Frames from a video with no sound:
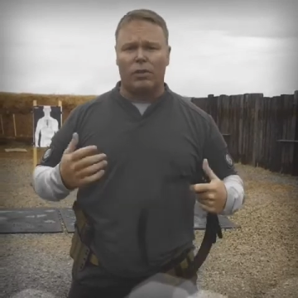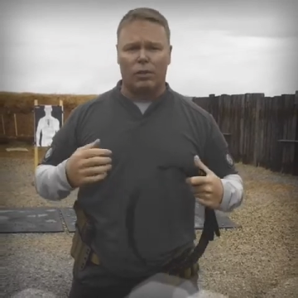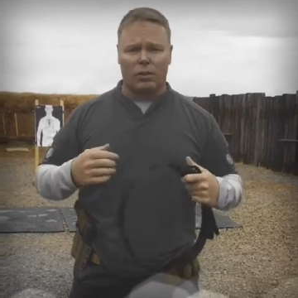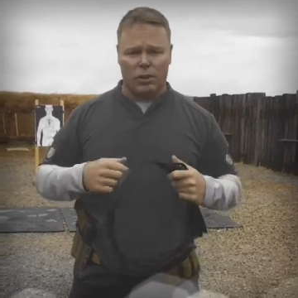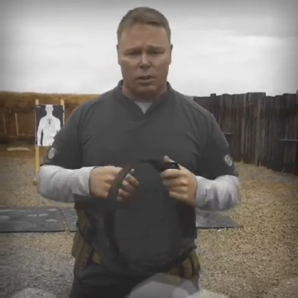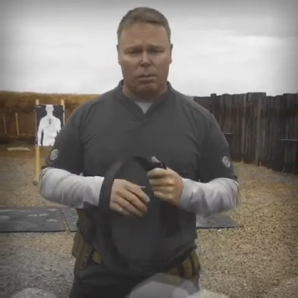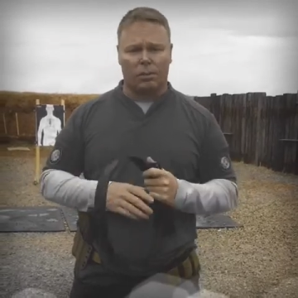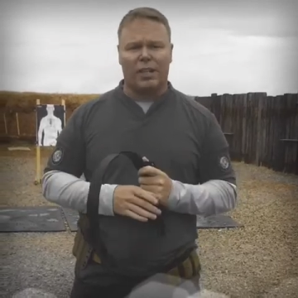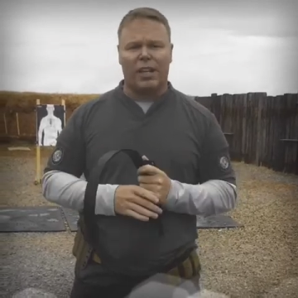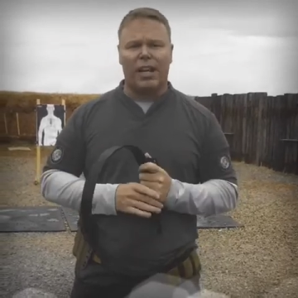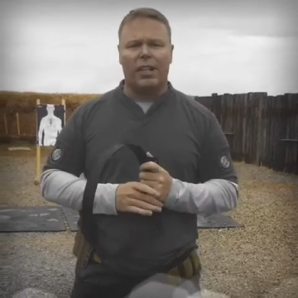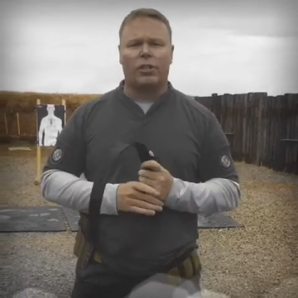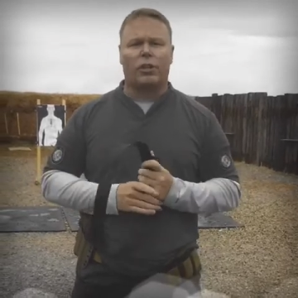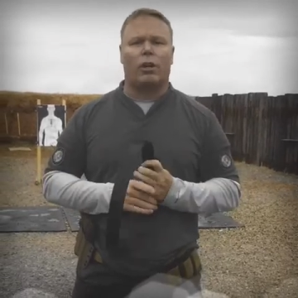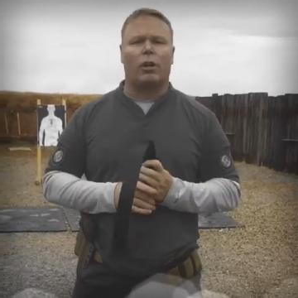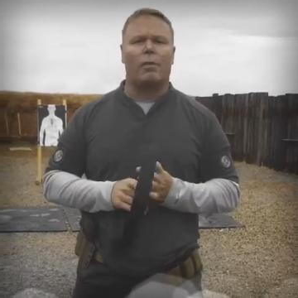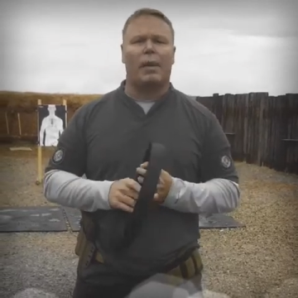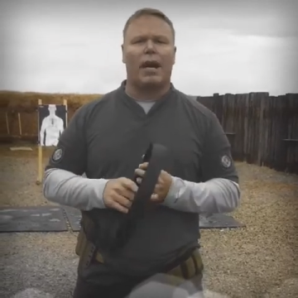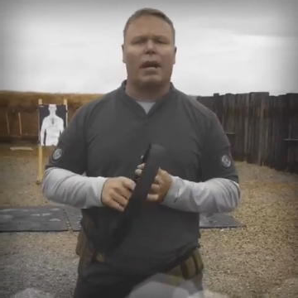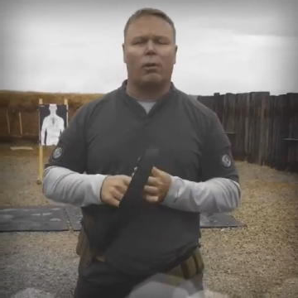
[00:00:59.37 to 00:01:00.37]
so a
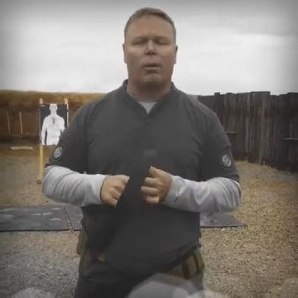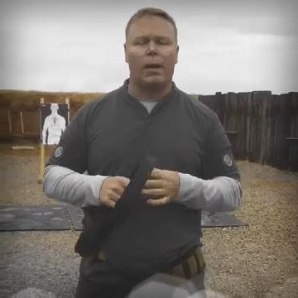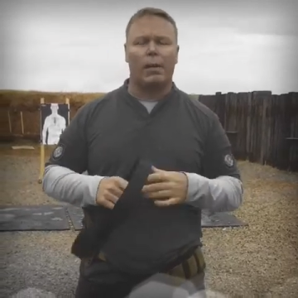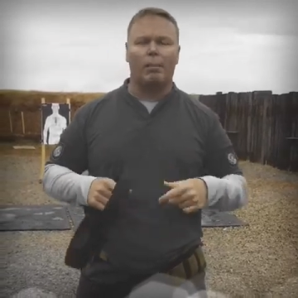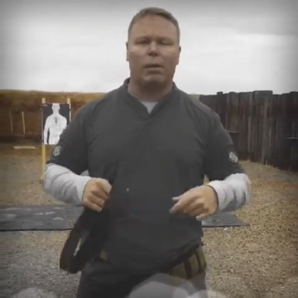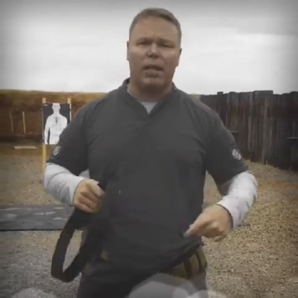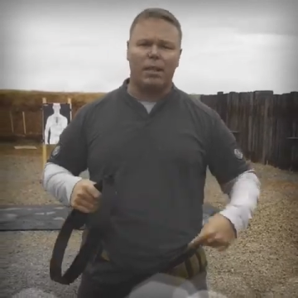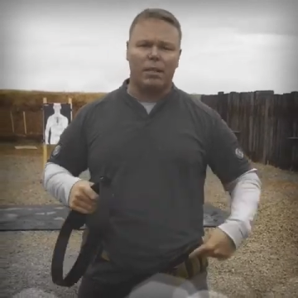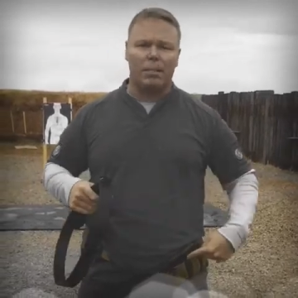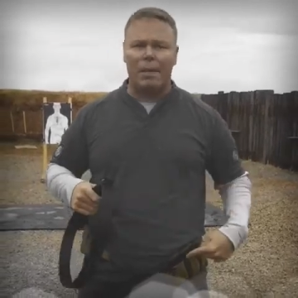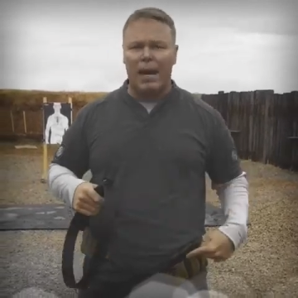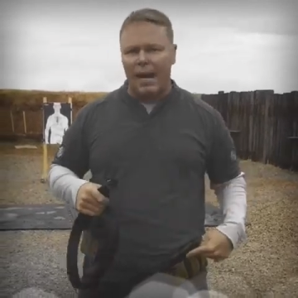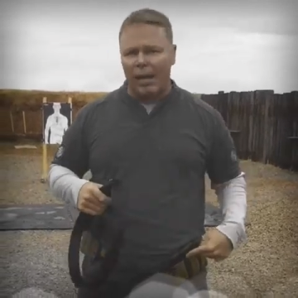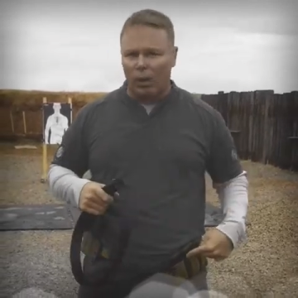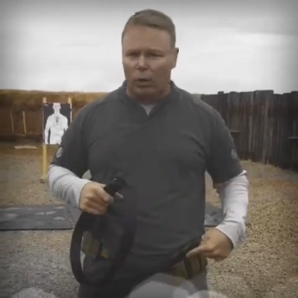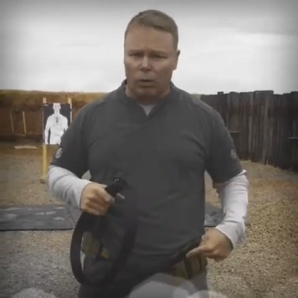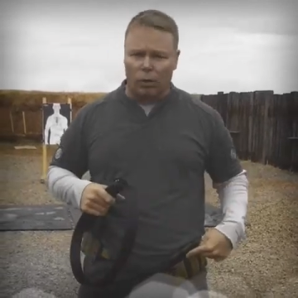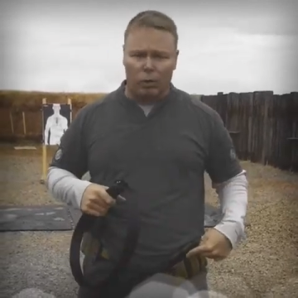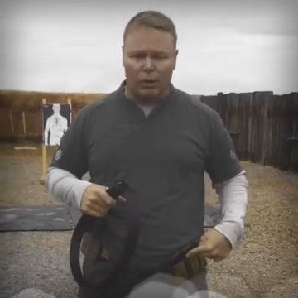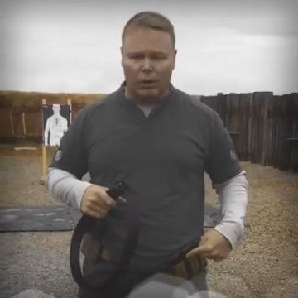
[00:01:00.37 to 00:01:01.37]
substantial amount of weight, plus a mag
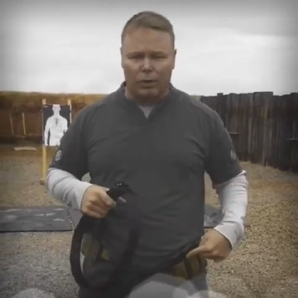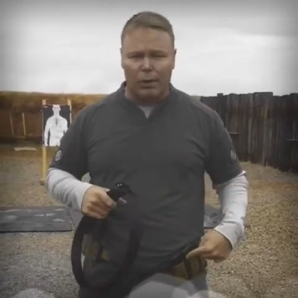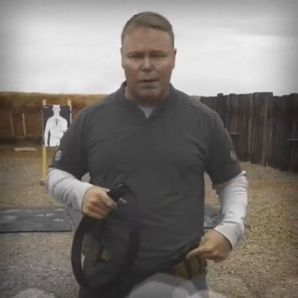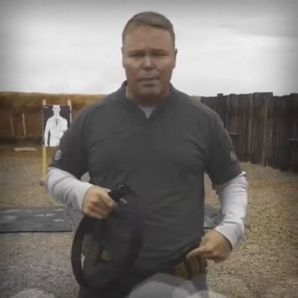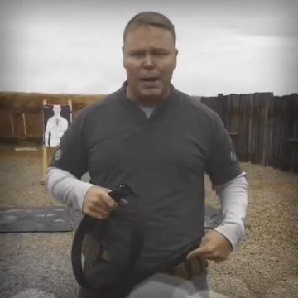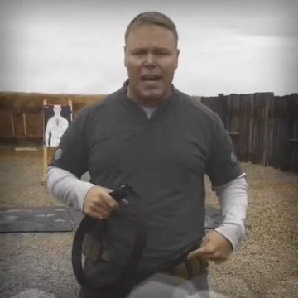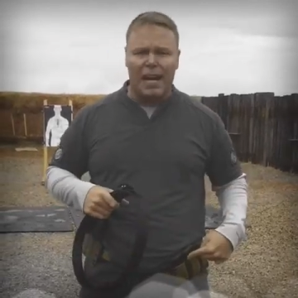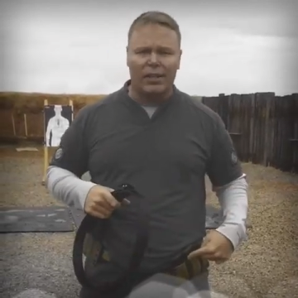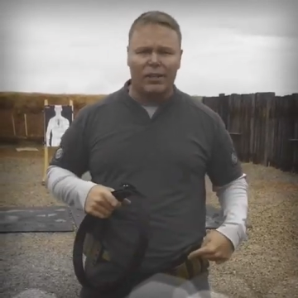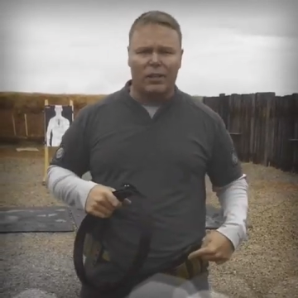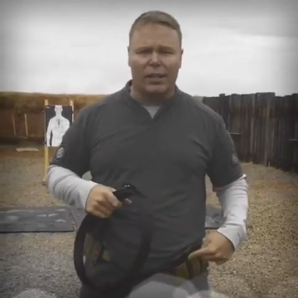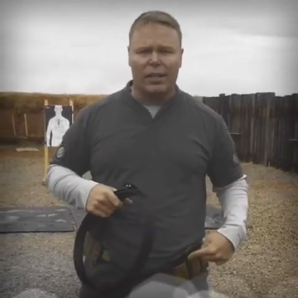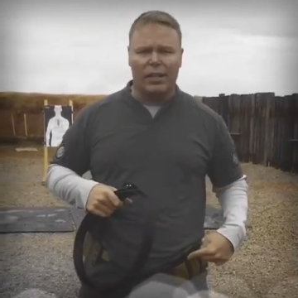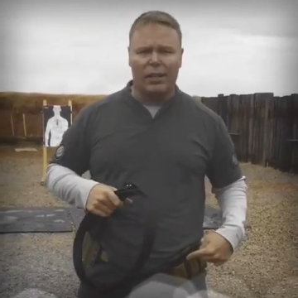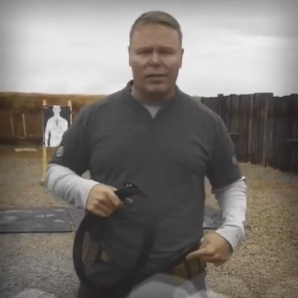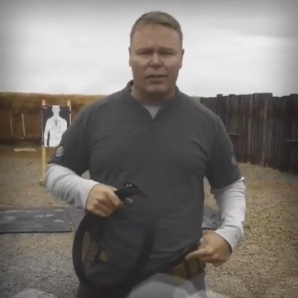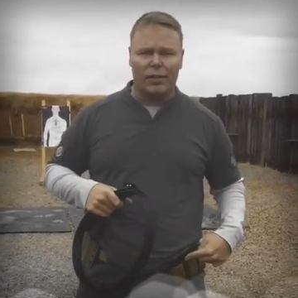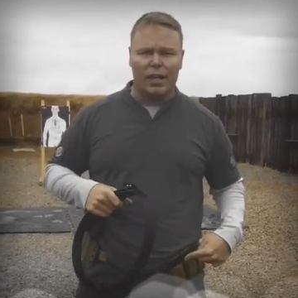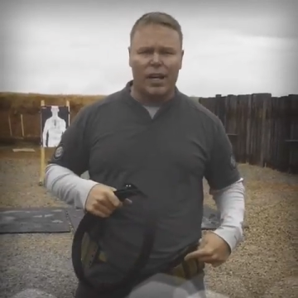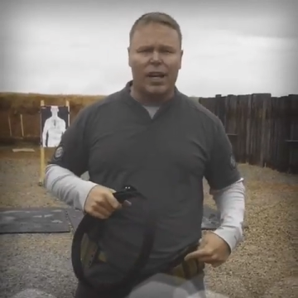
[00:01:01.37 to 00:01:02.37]
holder with 3 mags on the
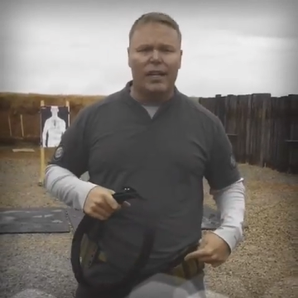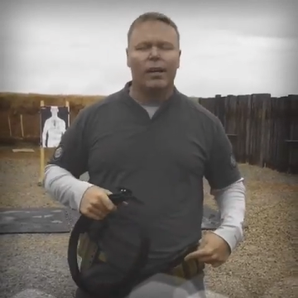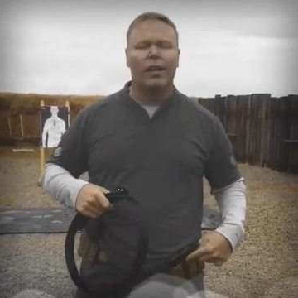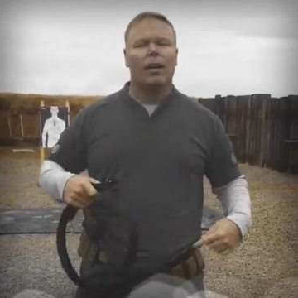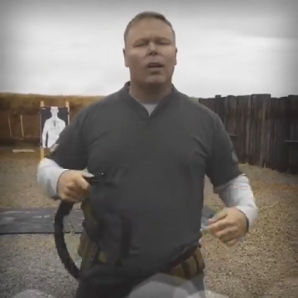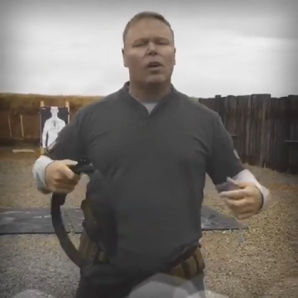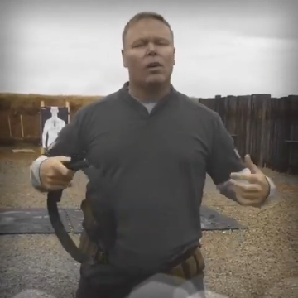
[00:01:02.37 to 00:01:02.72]
other side.